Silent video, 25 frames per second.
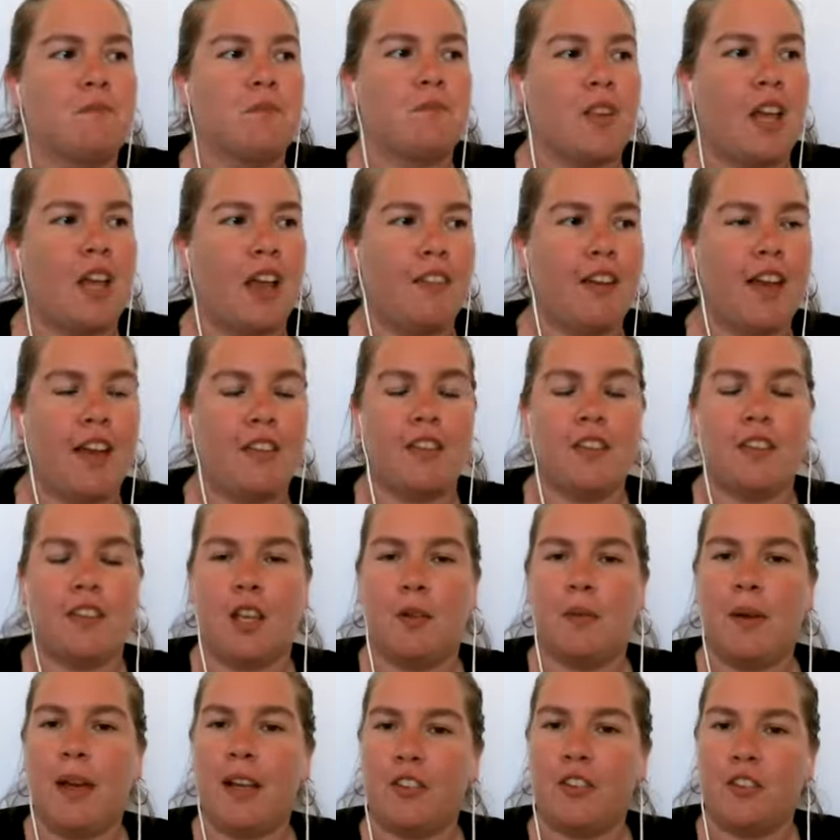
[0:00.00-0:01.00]
I've had the
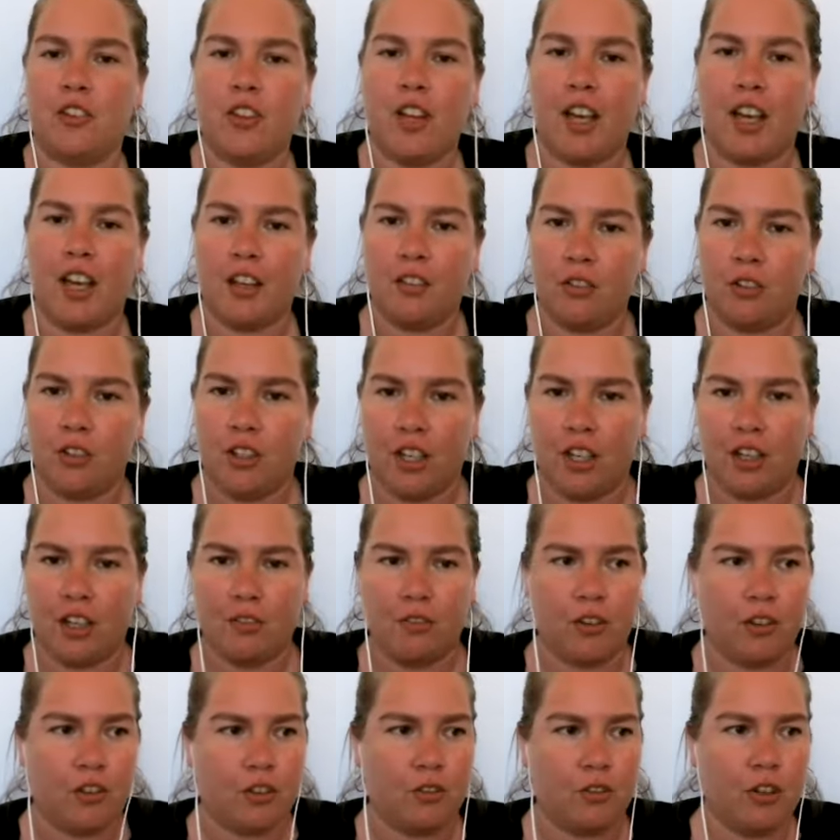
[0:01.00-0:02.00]
same exercise routine
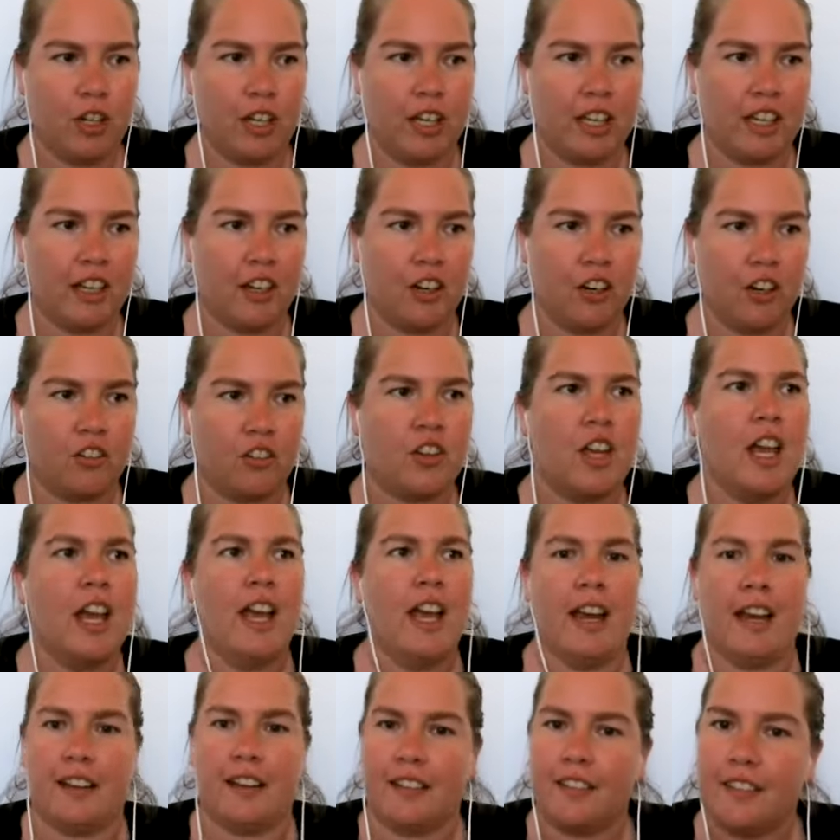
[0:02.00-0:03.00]
for 3 years.
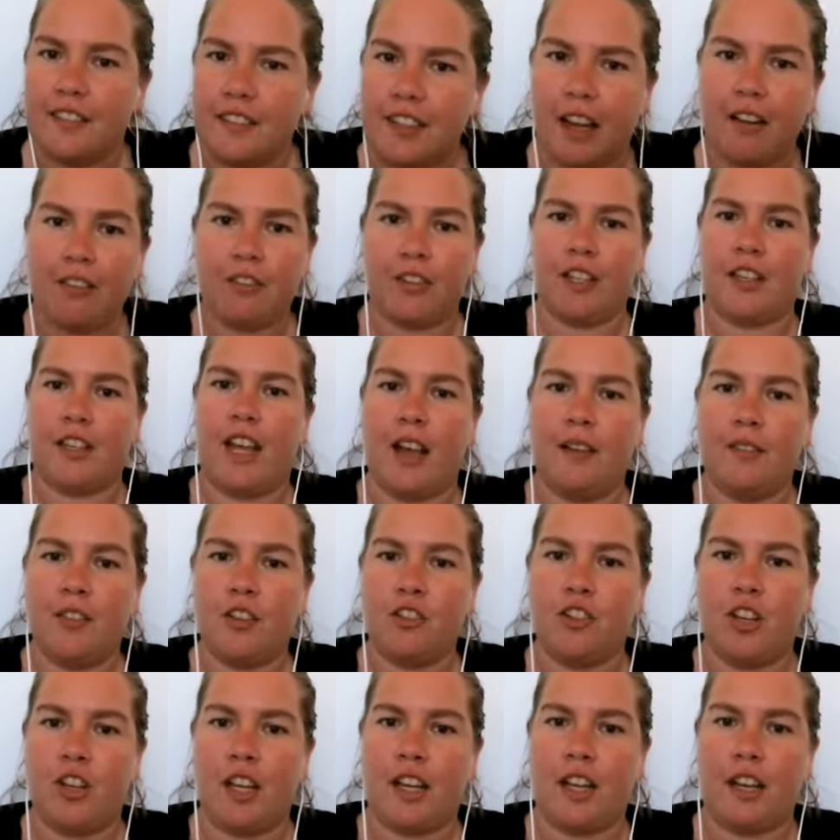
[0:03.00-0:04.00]
It's definitely time to
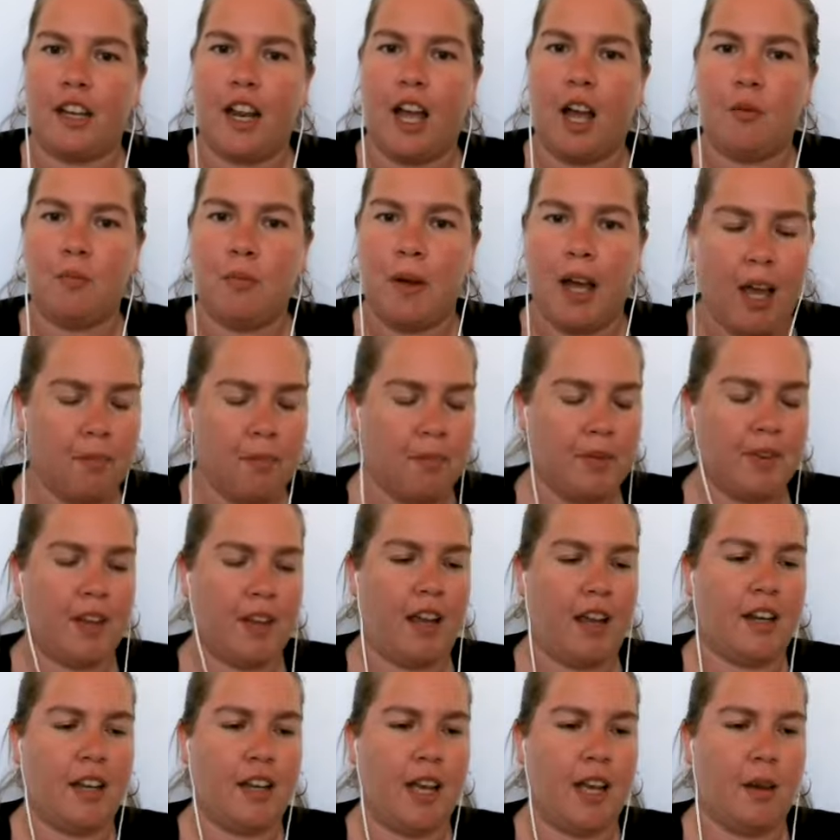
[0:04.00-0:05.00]
shake it up. I'm
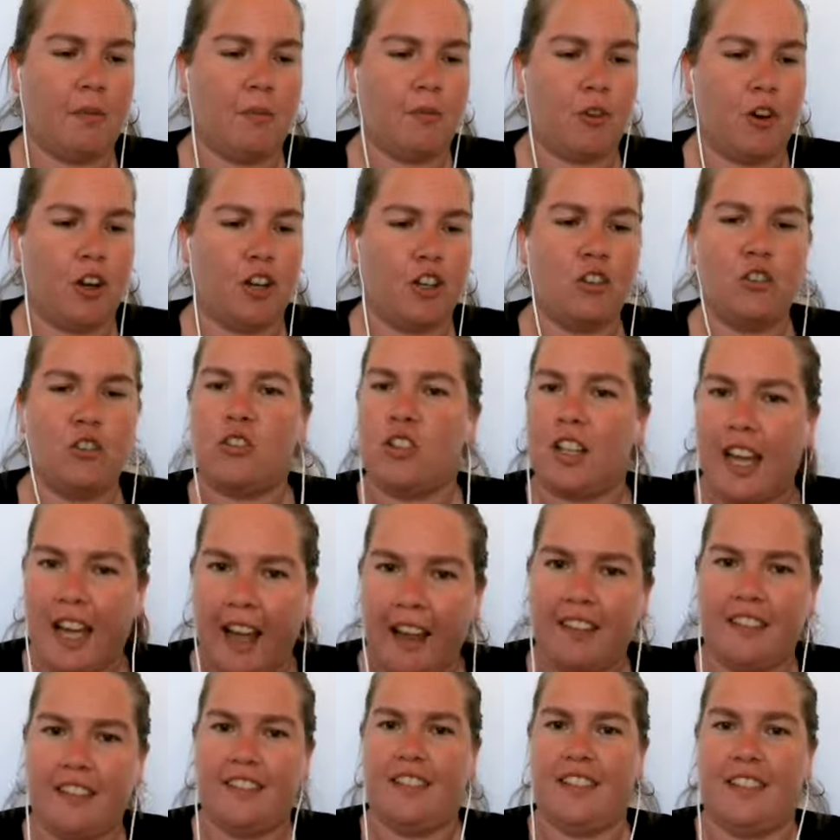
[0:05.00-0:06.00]
signing up for a new
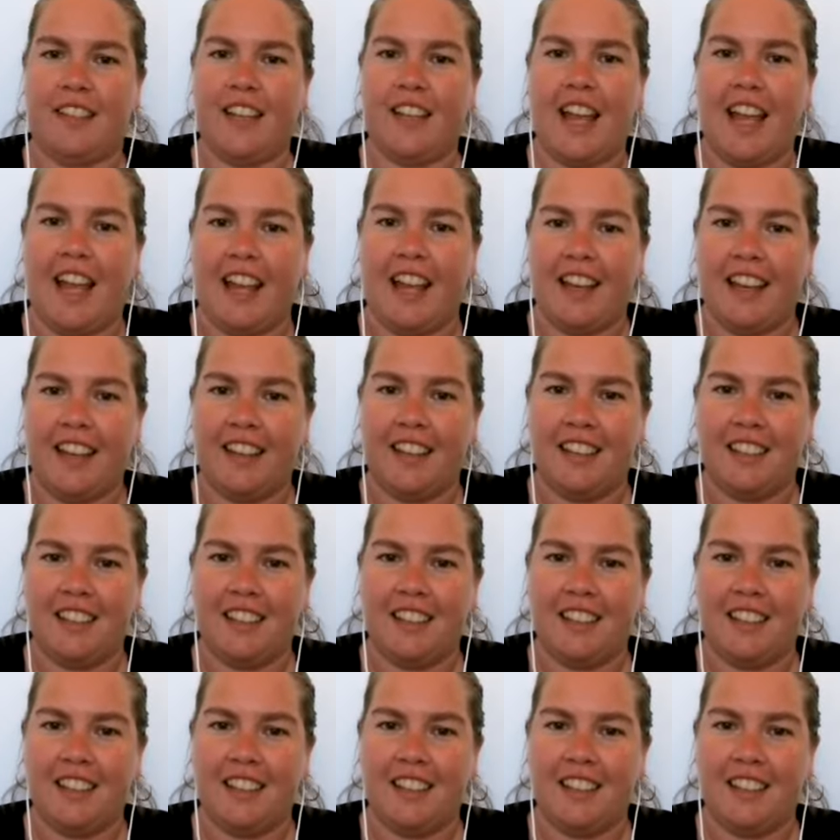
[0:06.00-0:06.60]
class today.